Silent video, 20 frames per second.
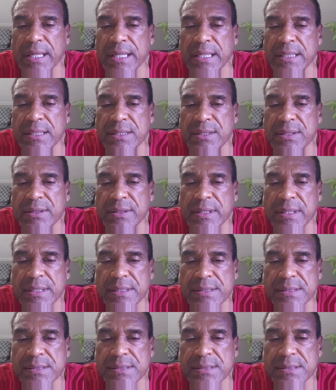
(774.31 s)
into
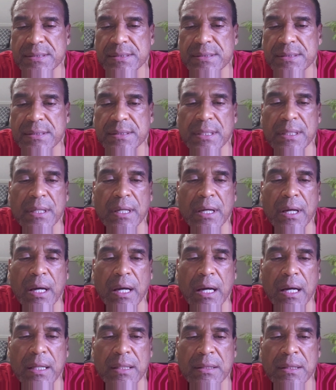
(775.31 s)
this
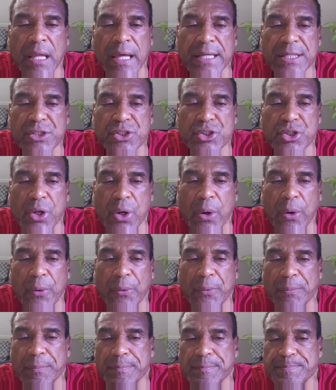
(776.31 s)
light show.